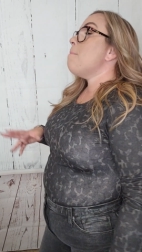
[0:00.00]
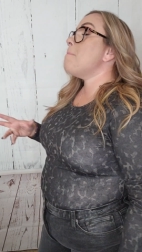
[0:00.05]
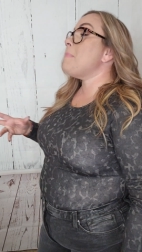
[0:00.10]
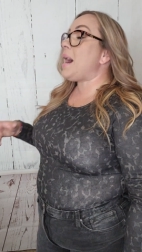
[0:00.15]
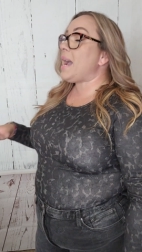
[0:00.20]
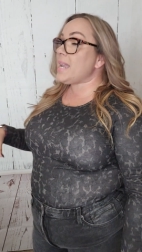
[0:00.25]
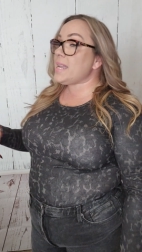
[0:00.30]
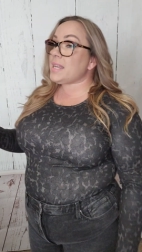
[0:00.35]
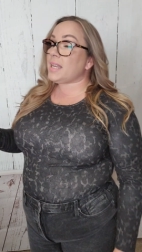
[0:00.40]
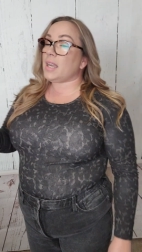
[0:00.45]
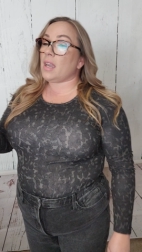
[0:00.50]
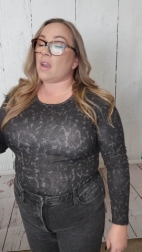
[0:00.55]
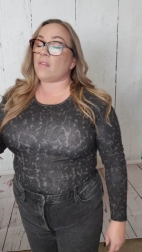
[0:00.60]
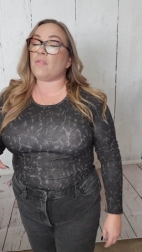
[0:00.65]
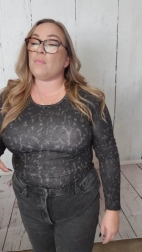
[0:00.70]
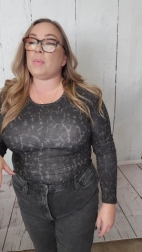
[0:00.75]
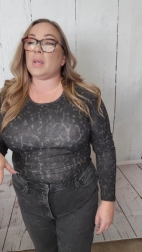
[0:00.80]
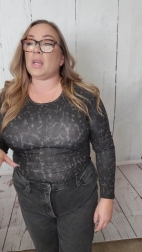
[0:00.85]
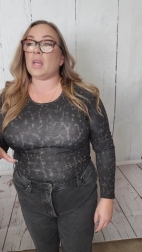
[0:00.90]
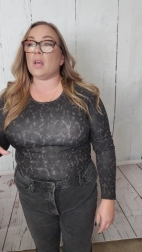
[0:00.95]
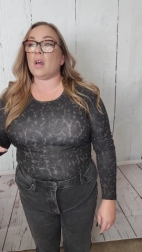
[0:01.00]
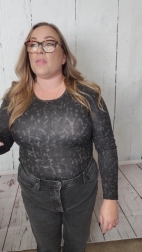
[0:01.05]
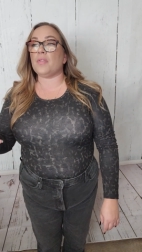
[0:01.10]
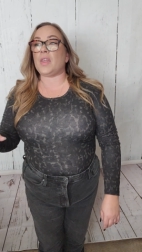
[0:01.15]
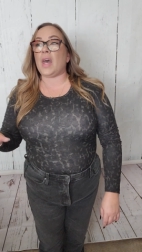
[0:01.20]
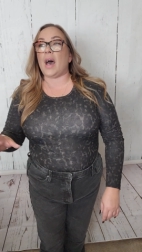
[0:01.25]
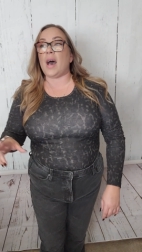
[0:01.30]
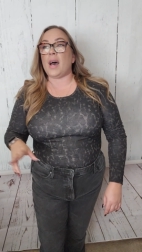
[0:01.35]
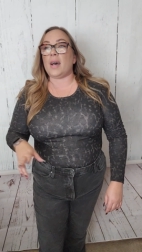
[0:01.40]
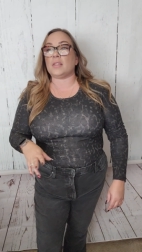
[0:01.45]
might give me
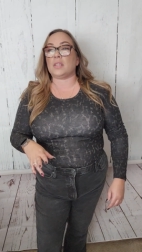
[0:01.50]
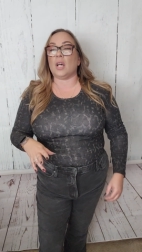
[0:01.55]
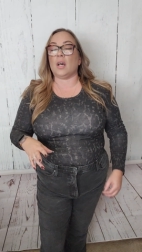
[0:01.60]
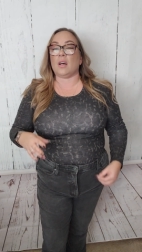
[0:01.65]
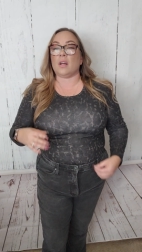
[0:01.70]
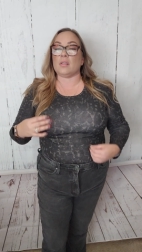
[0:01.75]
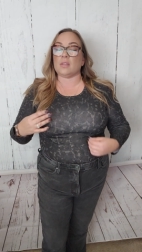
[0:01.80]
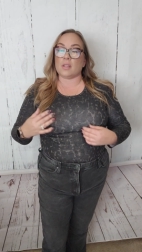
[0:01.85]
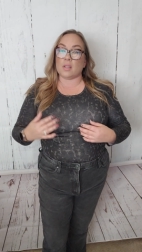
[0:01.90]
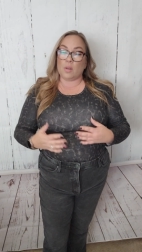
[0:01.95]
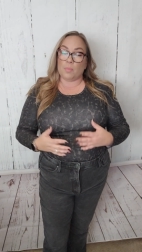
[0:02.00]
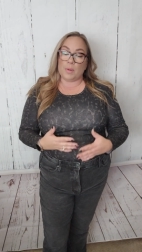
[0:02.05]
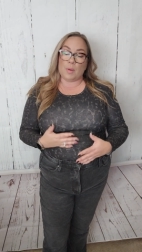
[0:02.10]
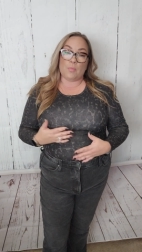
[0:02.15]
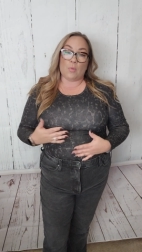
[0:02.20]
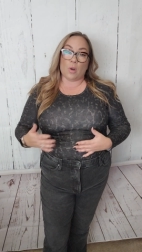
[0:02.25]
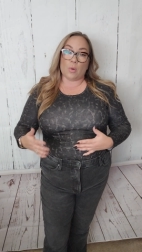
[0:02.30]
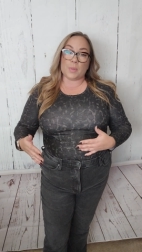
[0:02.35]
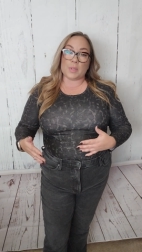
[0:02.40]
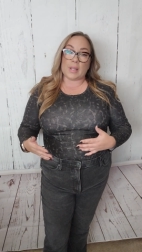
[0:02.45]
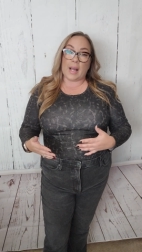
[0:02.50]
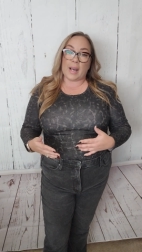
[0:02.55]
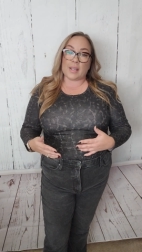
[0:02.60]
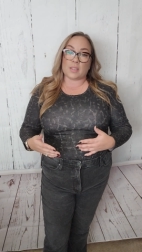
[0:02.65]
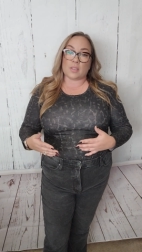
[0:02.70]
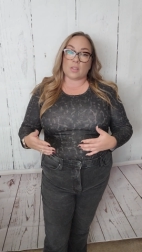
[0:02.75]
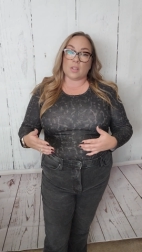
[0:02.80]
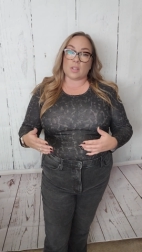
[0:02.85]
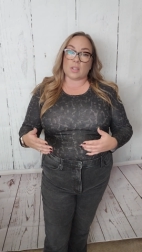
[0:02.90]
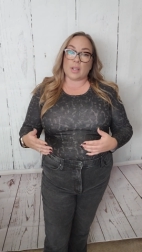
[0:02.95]
that a little bit more
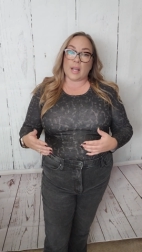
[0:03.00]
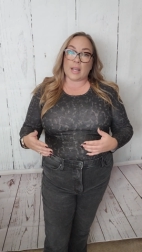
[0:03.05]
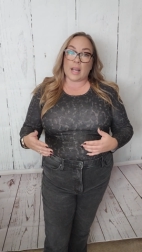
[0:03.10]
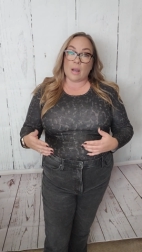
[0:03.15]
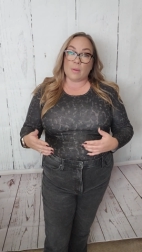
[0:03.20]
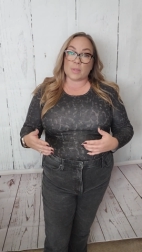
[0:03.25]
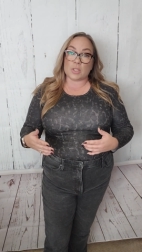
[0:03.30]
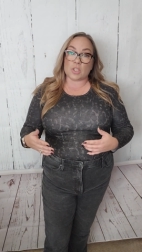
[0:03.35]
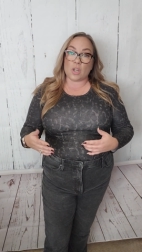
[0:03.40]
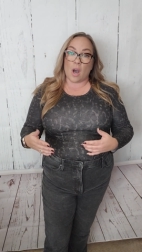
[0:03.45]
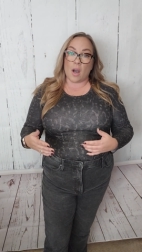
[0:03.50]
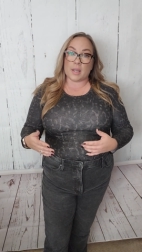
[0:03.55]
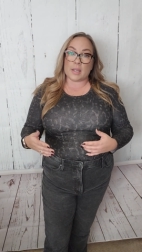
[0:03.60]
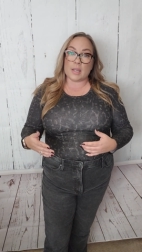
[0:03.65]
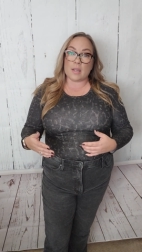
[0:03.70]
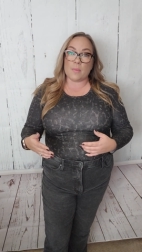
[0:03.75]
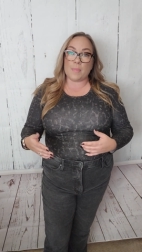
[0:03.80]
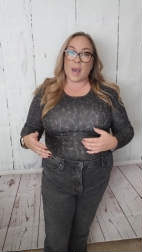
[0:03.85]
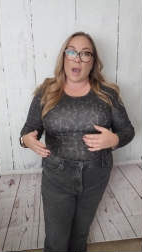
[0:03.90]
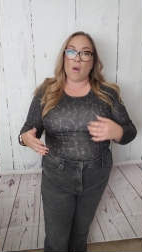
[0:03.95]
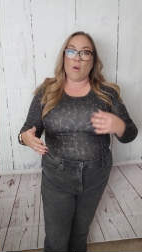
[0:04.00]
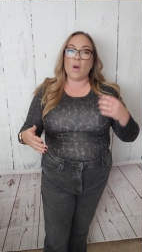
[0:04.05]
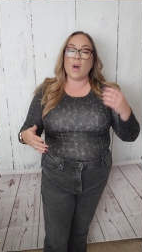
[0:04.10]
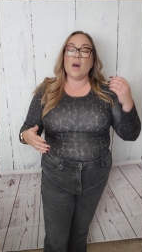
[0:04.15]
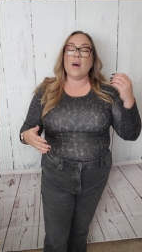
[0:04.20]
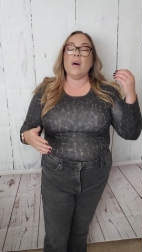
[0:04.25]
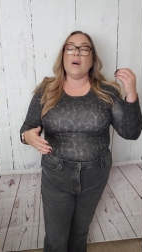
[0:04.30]
relaxed look like I was talking about.